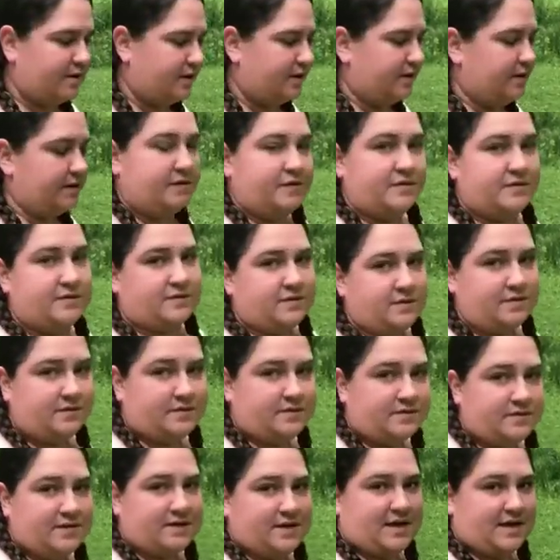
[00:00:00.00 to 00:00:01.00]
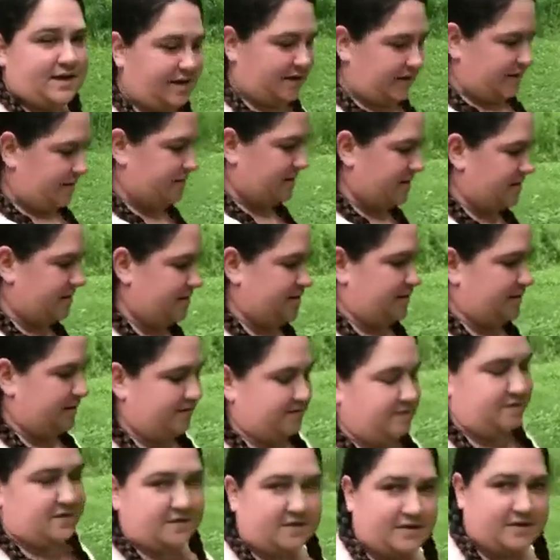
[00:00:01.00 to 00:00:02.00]
So today I'm heading
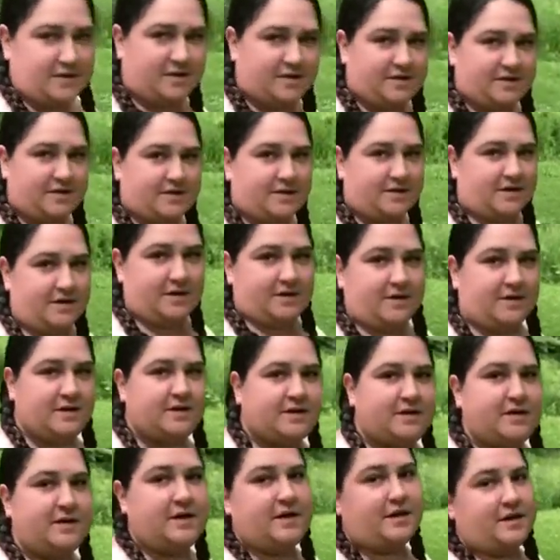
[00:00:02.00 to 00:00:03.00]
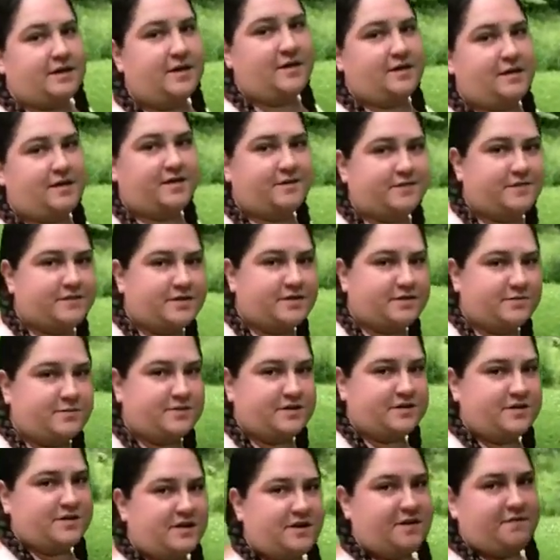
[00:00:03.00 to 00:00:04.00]
down to the garden. I'm gonna harvest some
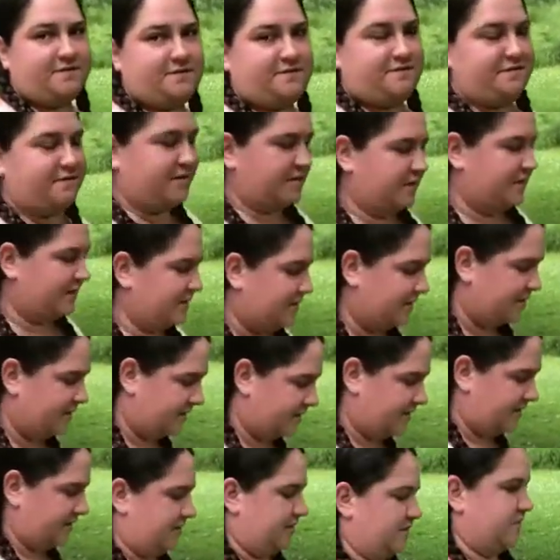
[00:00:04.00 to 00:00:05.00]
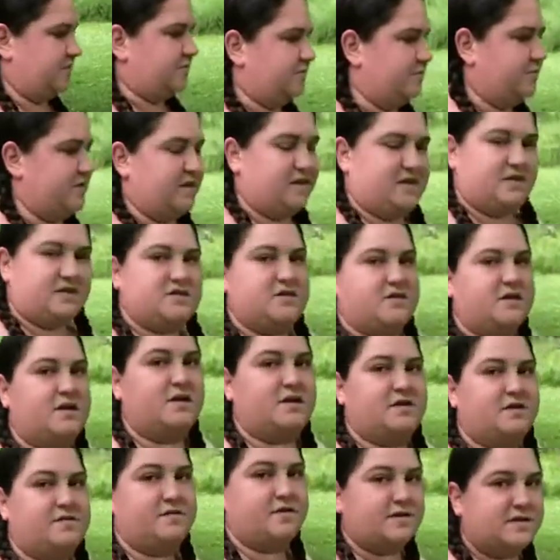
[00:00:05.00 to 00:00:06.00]
stuff. Got some beans to
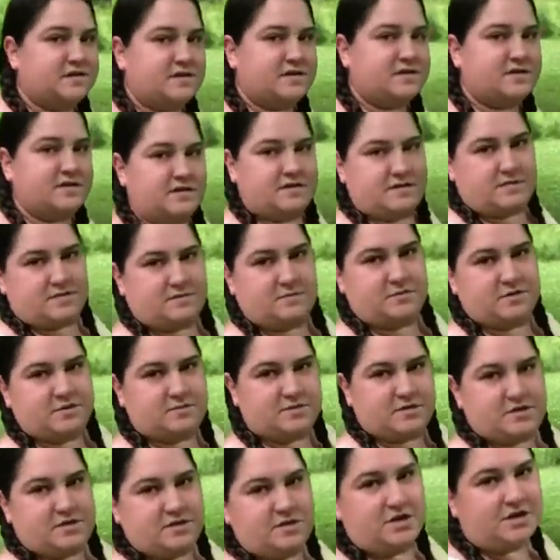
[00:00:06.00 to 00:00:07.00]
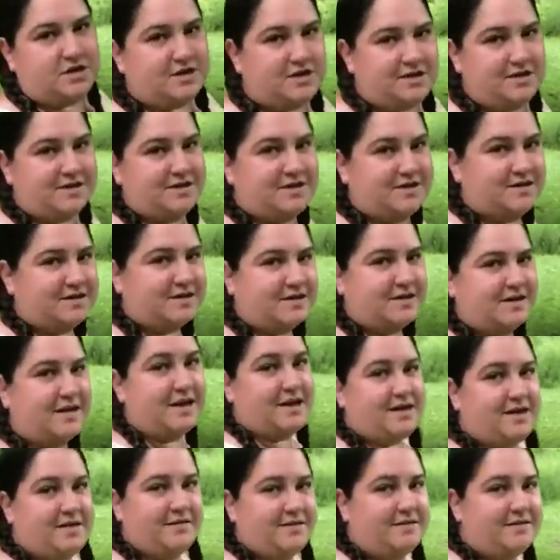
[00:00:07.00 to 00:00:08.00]
harvest and some Swiss chard and
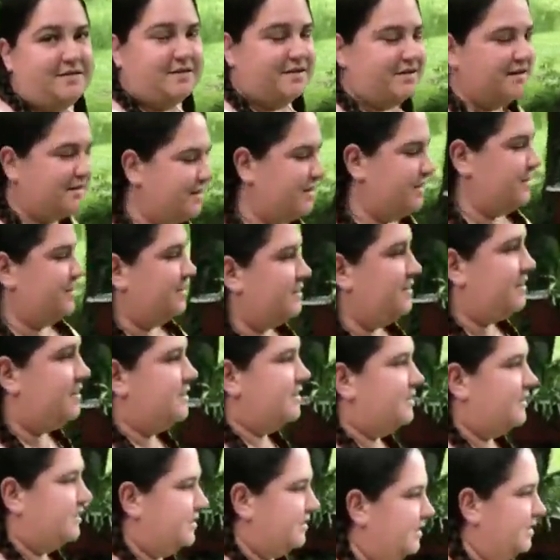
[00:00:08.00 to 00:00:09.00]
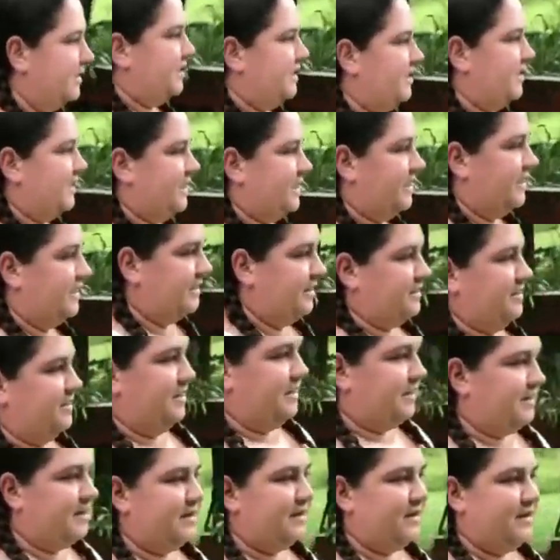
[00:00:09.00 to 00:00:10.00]
kale. And
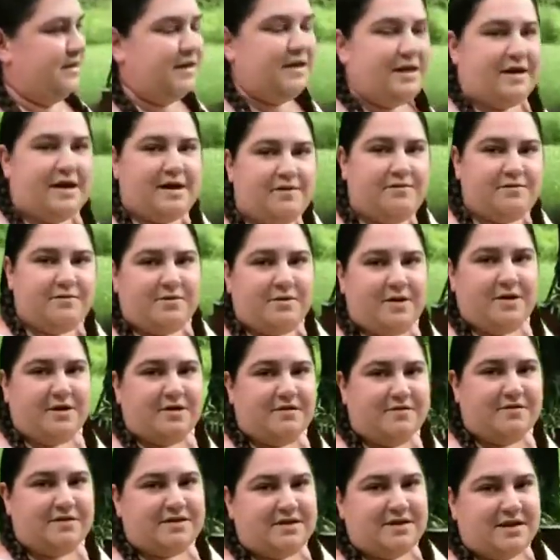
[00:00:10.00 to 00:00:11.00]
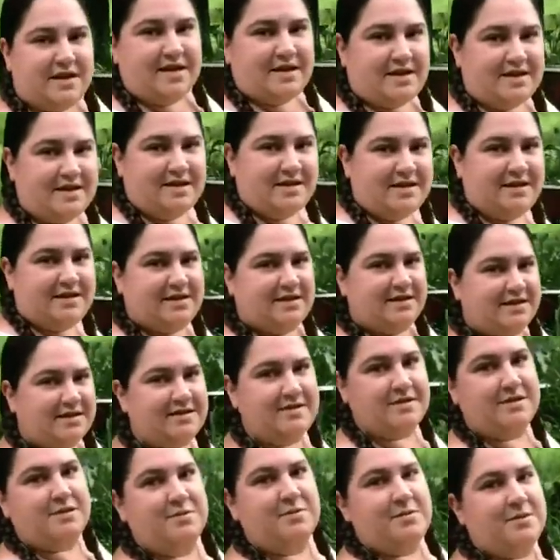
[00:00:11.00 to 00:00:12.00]
after we harvest that, that's
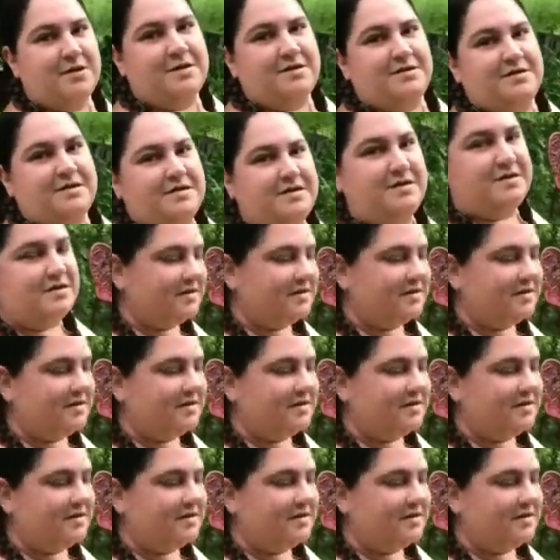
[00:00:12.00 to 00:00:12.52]
gonna be our dinner.